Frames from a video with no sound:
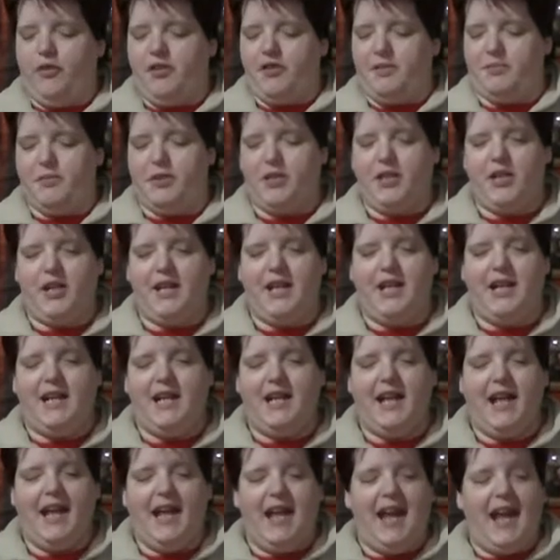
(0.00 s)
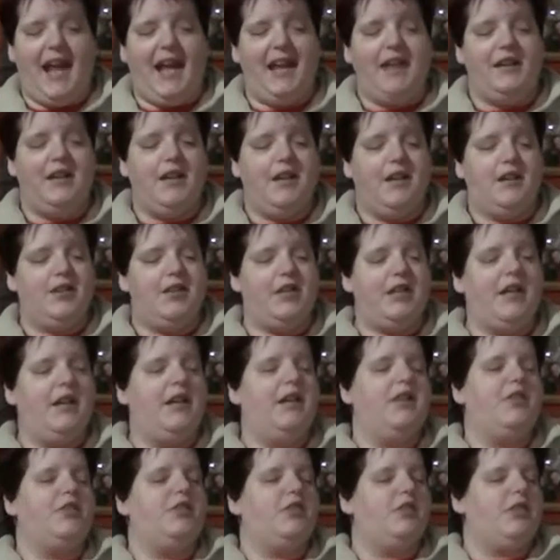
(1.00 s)
this machine and she
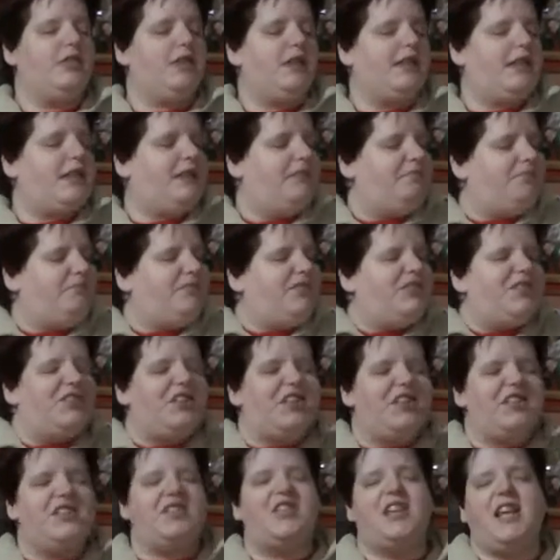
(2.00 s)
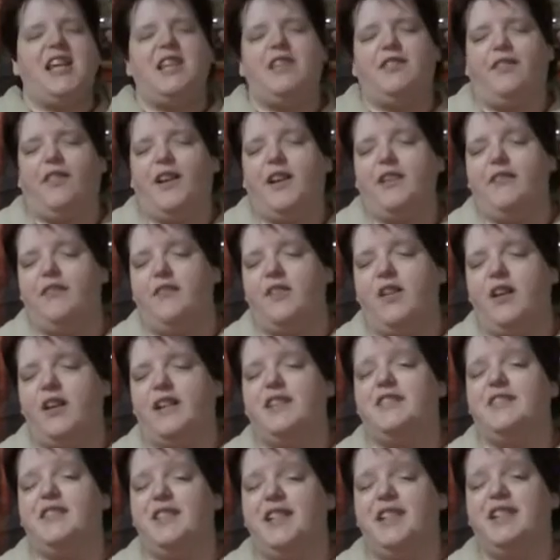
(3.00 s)
successfully
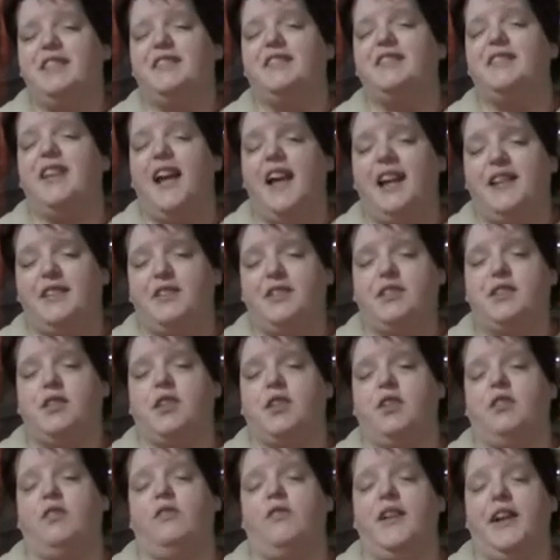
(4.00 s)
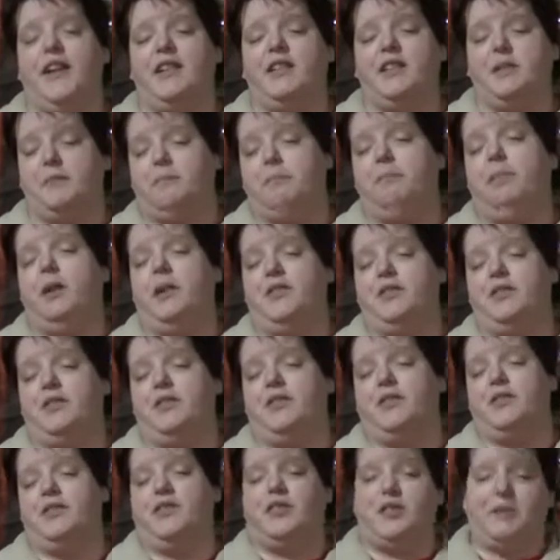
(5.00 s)
finds the exact correct
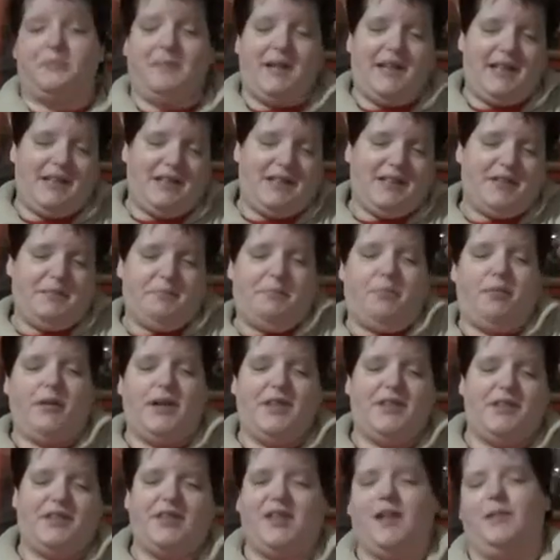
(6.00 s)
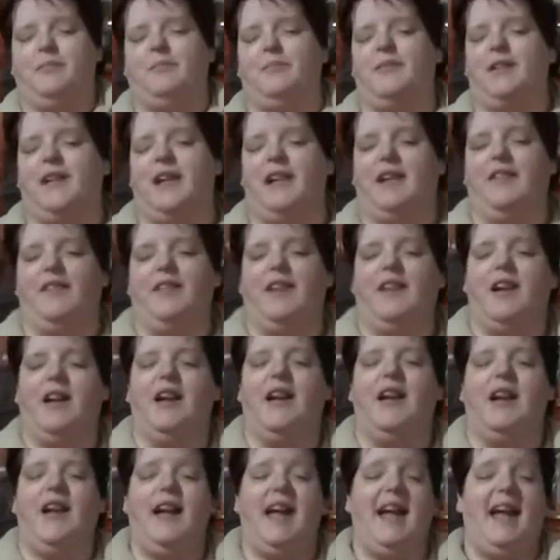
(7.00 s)
button to make this press come down.
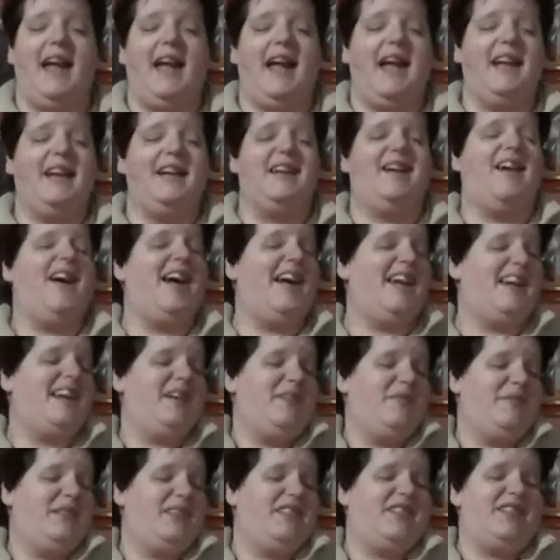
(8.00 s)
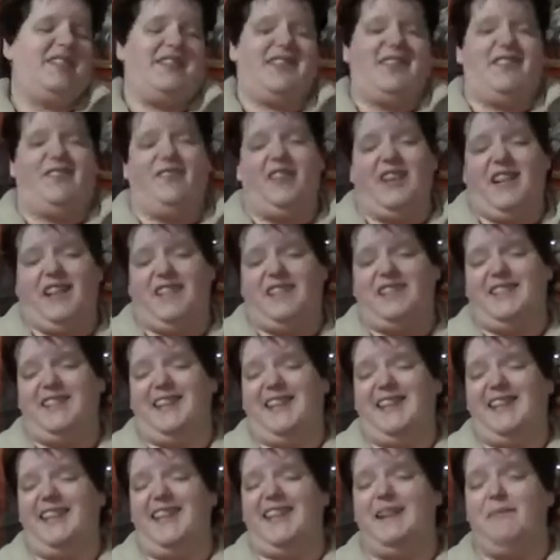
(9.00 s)
And I know it's a really
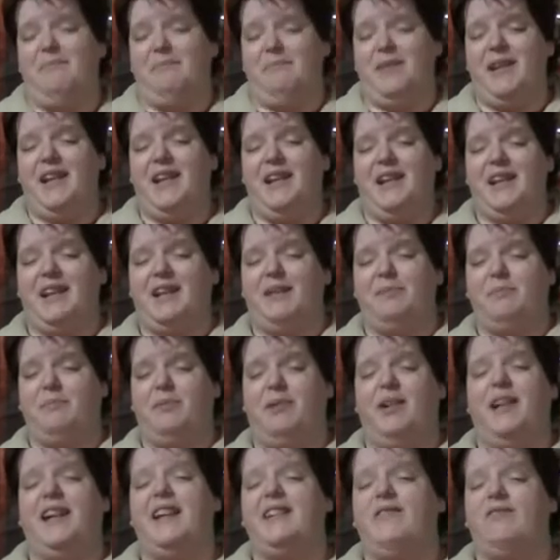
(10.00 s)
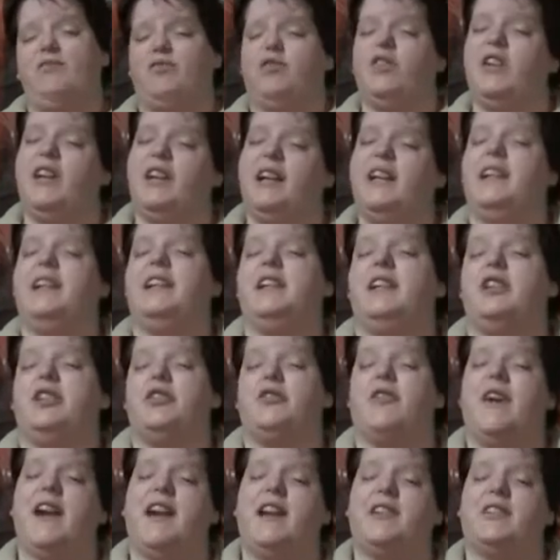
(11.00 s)
silly nitpick, but it really
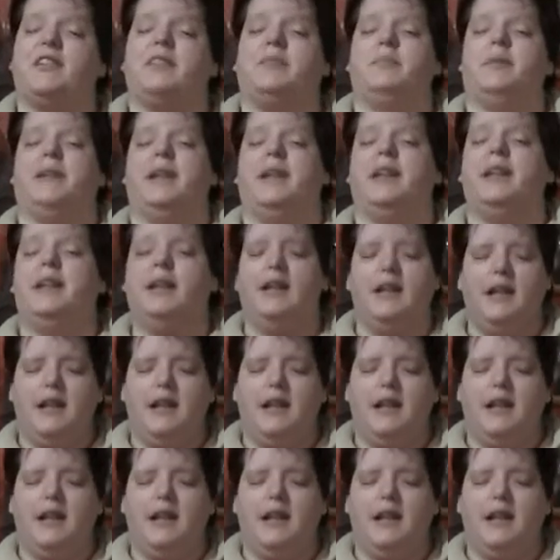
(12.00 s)
distracts me.